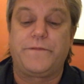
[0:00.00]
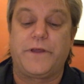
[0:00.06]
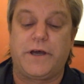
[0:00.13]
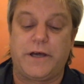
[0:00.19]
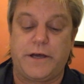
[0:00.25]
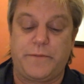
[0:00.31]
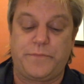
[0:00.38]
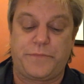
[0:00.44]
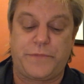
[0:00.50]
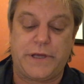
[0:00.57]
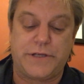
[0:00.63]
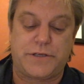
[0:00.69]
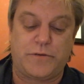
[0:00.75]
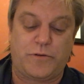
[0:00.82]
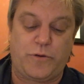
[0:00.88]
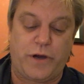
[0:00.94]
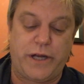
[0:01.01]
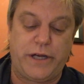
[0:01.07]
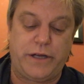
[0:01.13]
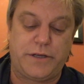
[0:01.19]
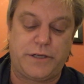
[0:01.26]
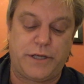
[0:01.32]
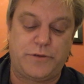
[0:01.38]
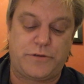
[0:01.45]
There's a quite
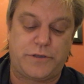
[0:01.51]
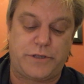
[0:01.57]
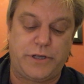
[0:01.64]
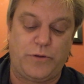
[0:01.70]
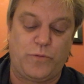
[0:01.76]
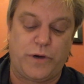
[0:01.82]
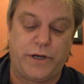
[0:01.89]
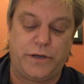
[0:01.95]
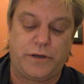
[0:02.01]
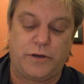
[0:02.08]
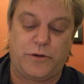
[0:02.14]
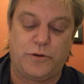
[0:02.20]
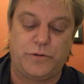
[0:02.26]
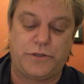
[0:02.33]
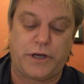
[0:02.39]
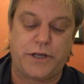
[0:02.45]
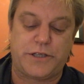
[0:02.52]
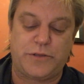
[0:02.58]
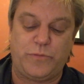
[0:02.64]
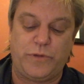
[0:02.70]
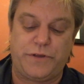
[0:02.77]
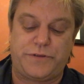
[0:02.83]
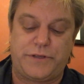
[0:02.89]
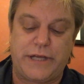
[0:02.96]
an interesting one called
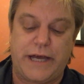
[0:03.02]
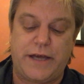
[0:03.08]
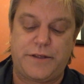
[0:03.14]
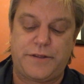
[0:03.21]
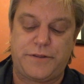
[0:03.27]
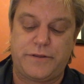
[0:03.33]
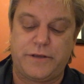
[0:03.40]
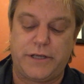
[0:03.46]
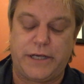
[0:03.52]
Dicing with Death,